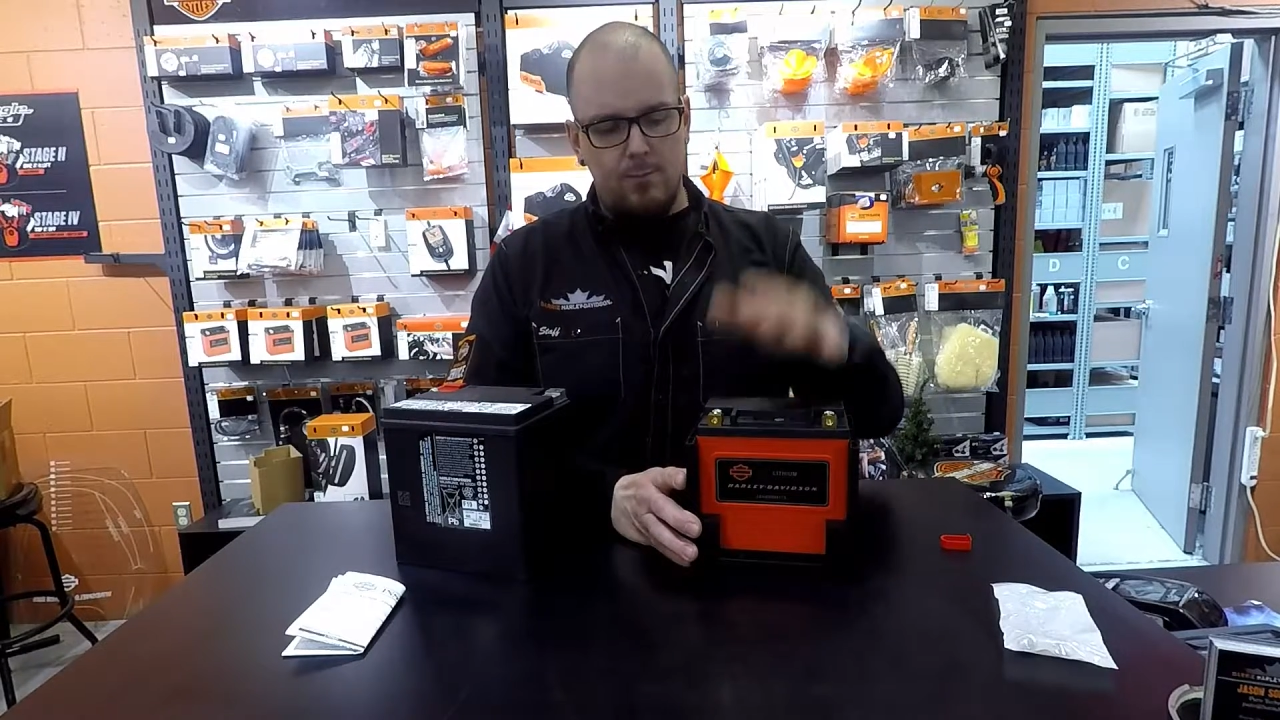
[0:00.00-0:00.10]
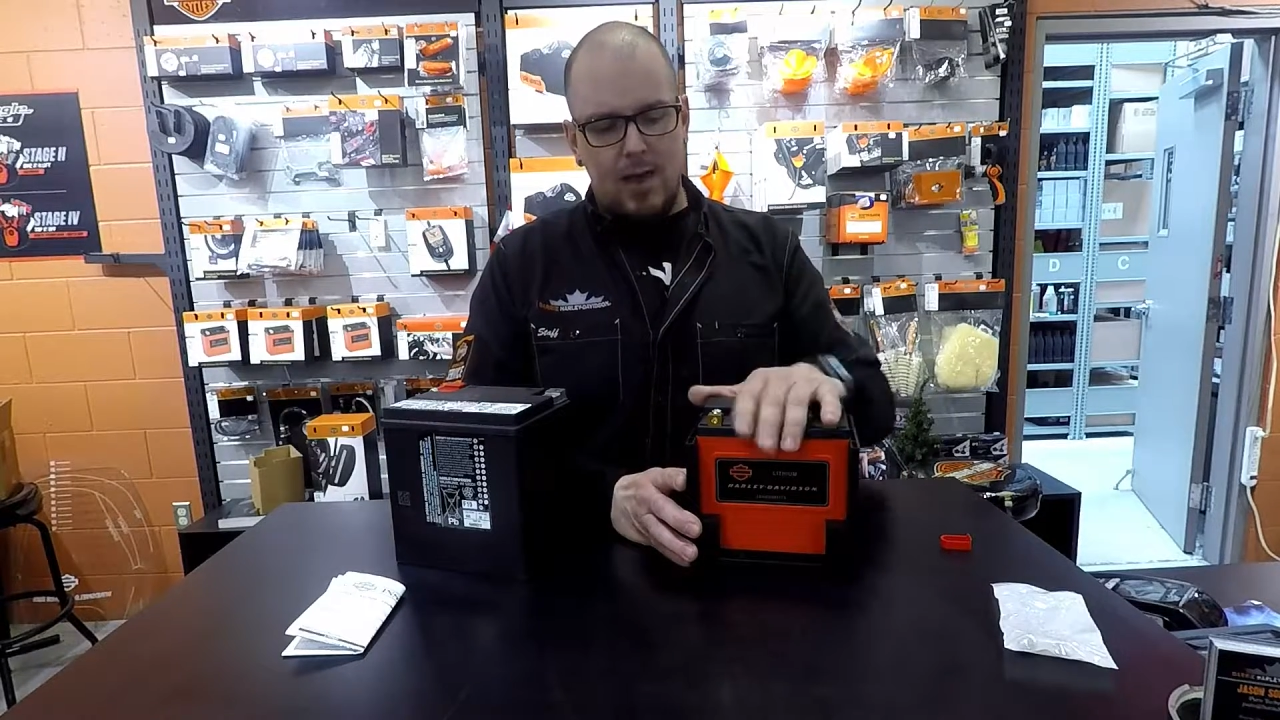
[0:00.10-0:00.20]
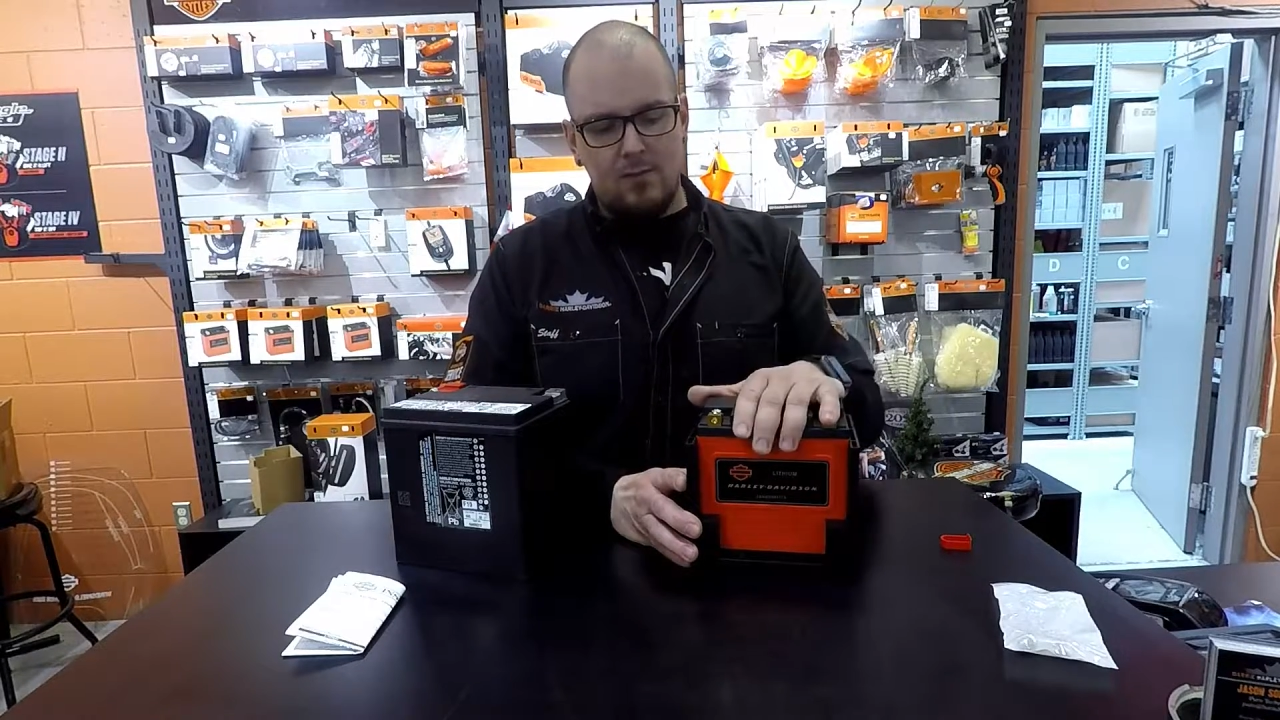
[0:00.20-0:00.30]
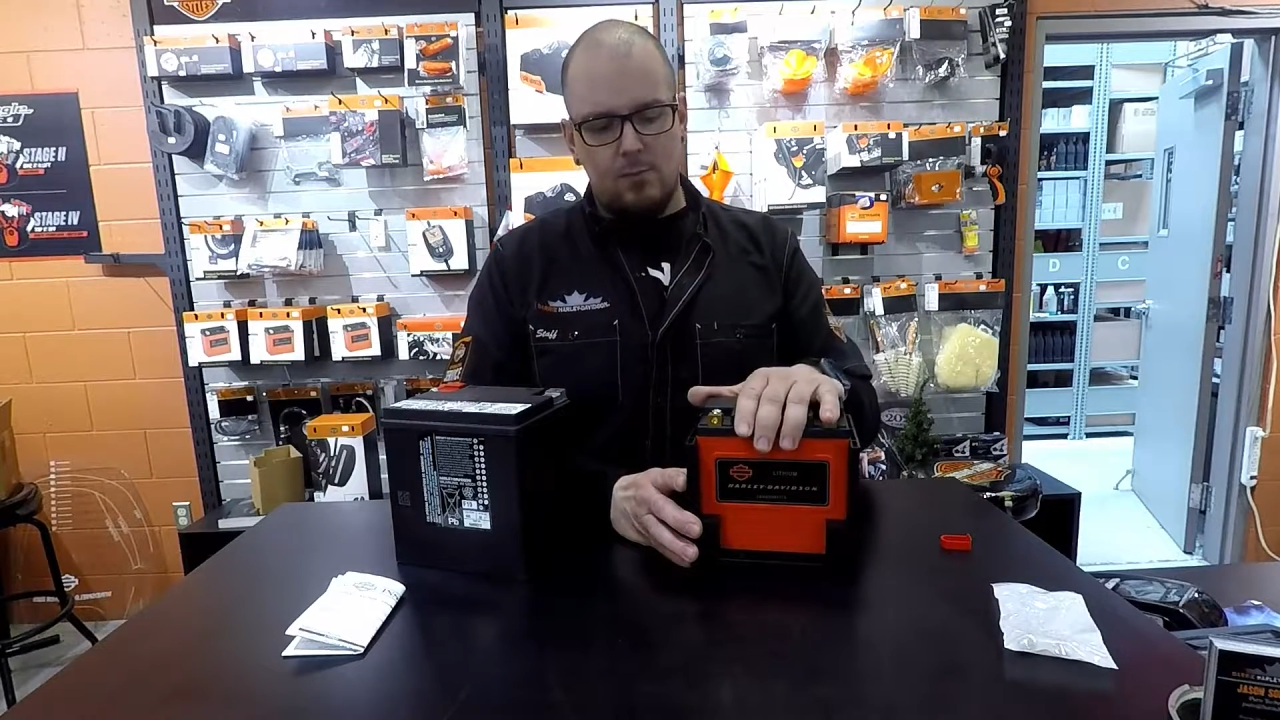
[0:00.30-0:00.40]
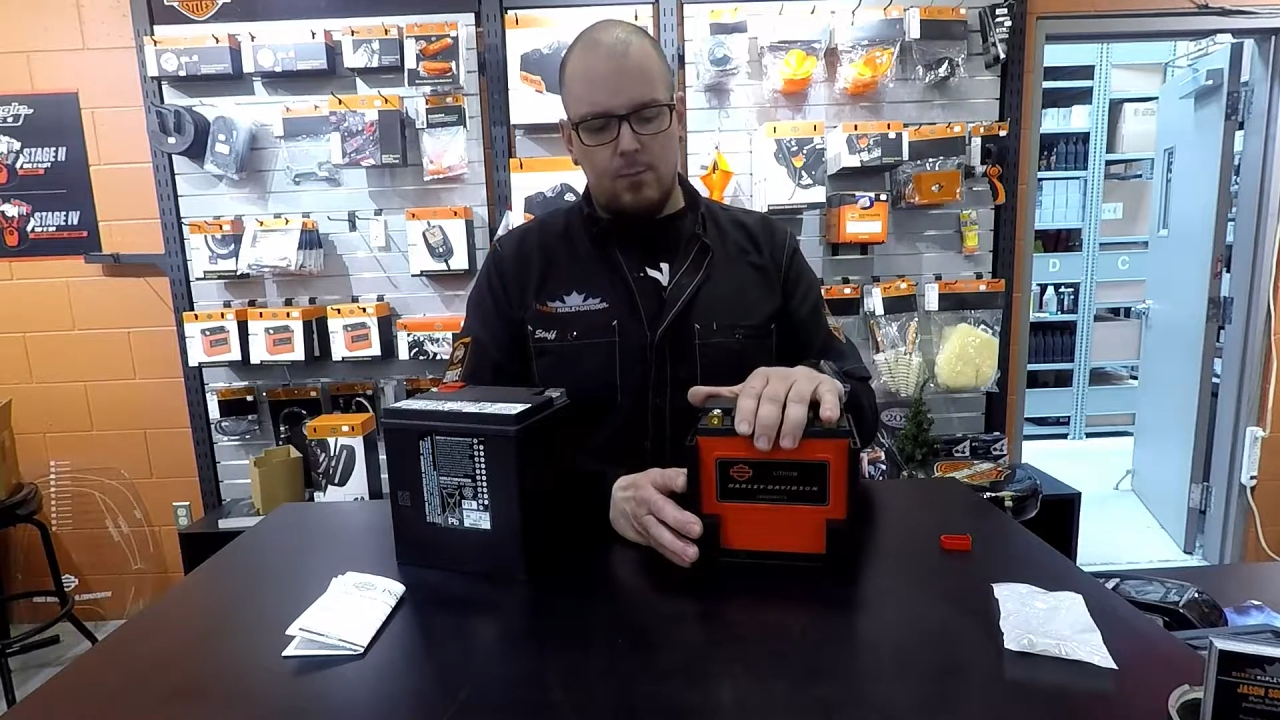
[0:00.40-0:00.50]

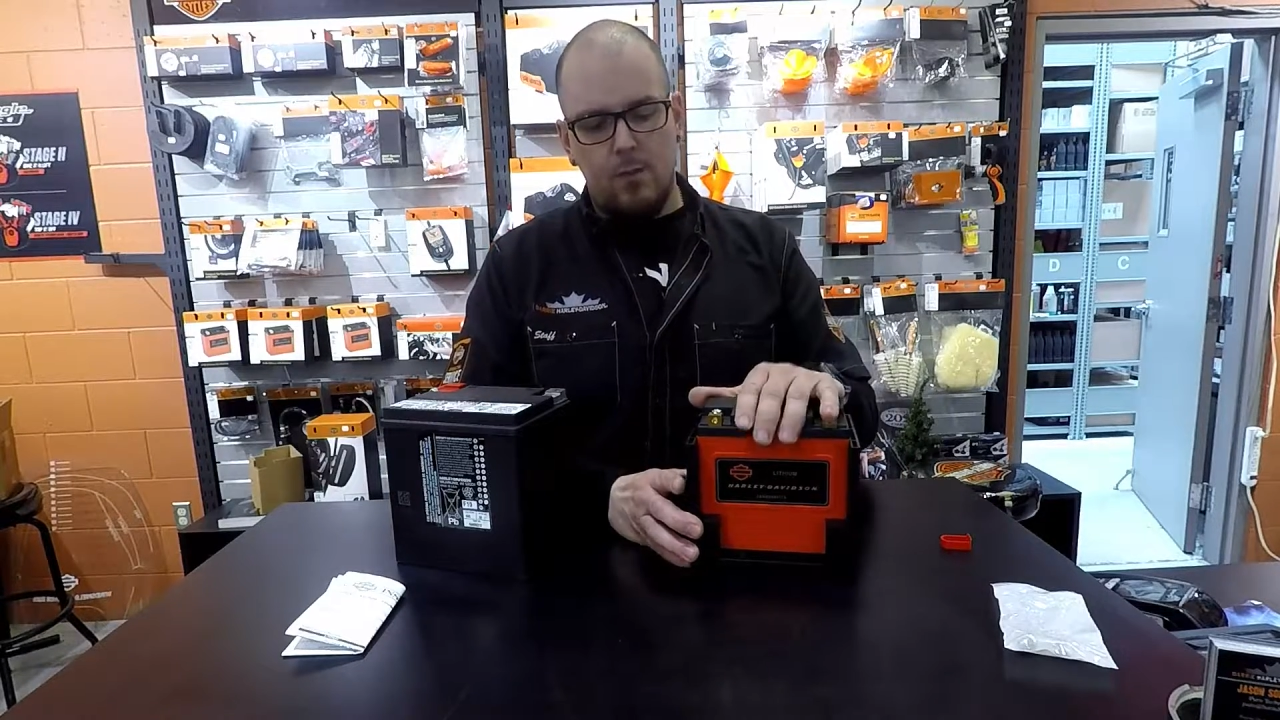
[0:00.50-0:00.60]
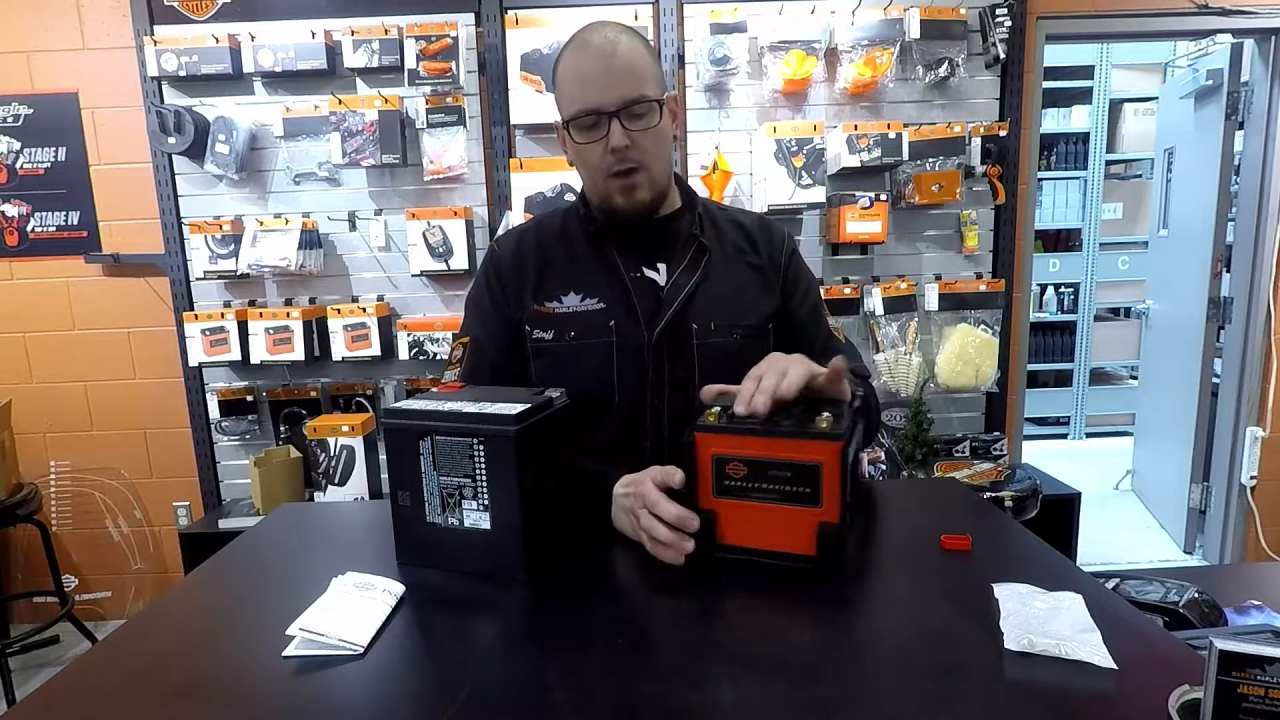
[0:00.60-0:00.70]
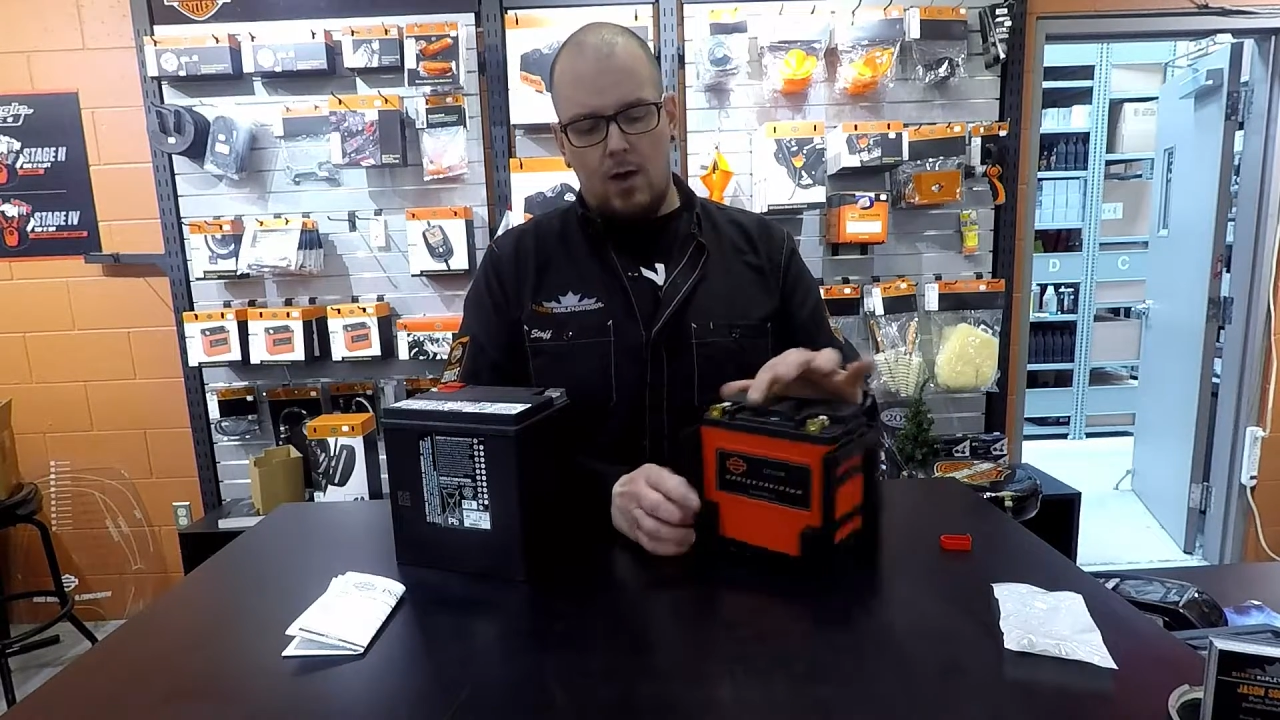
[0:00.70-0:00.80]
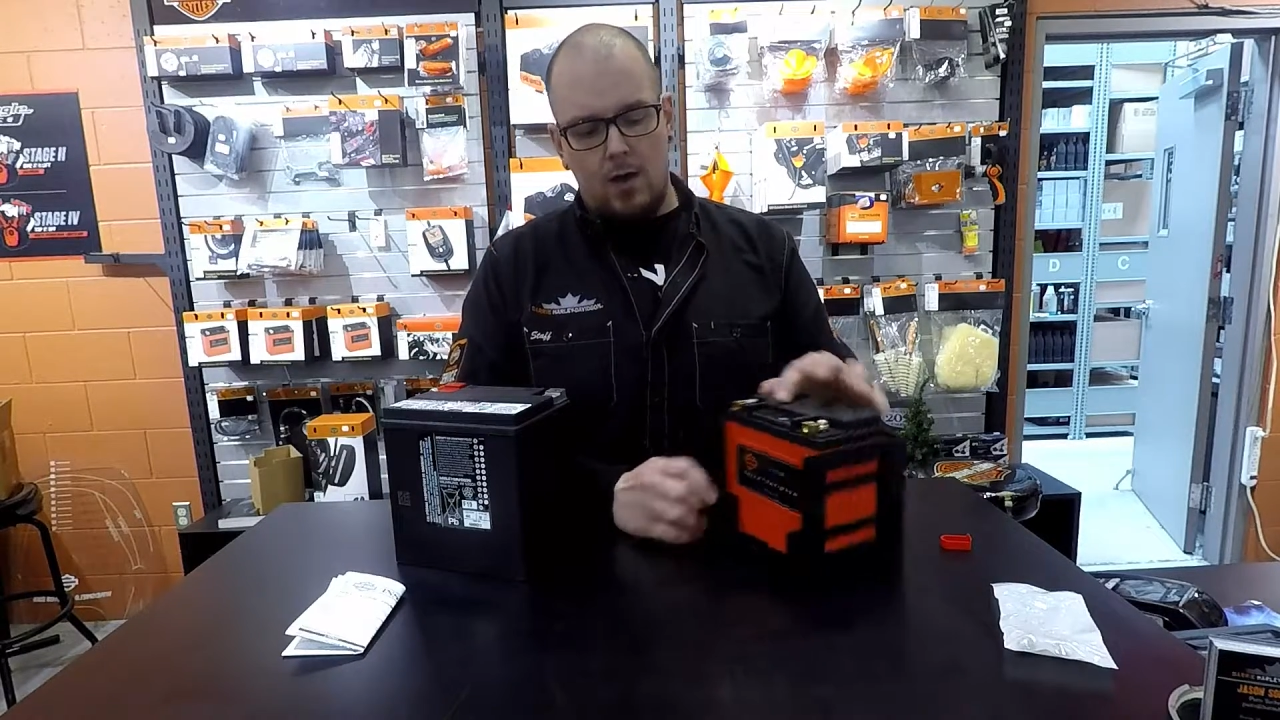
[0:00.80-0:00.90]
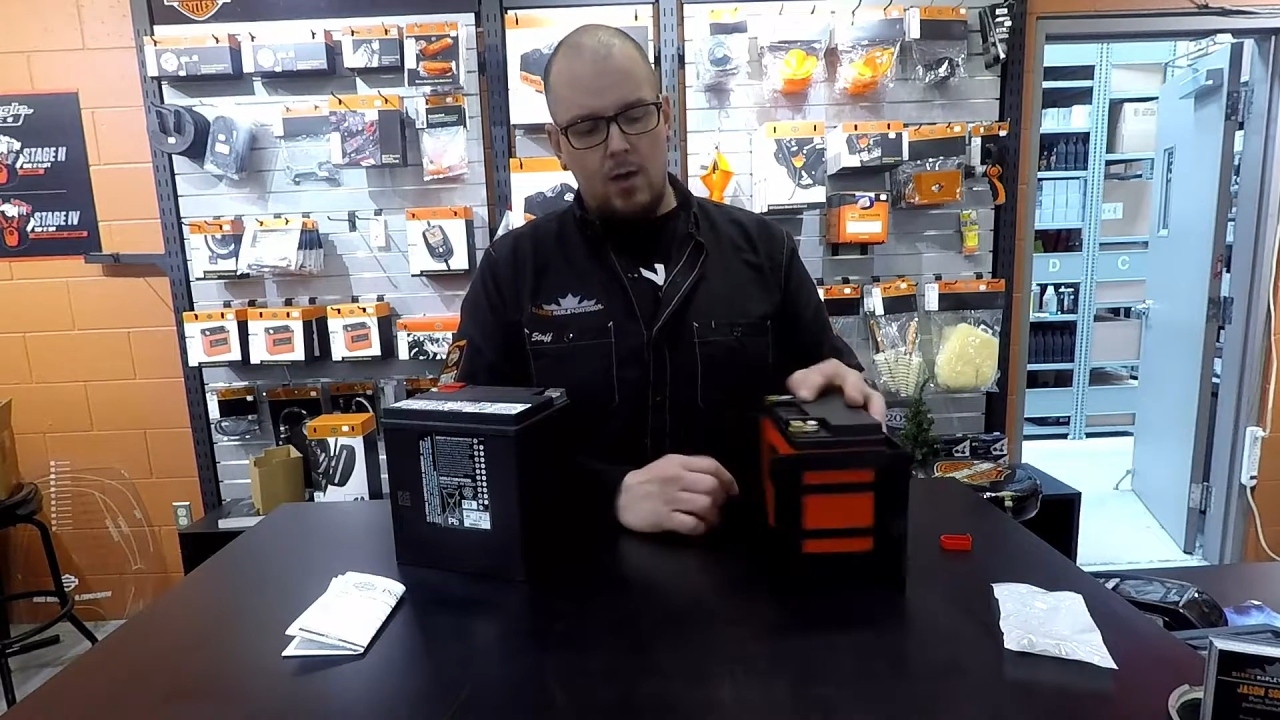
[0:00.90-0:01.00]
maximum uh,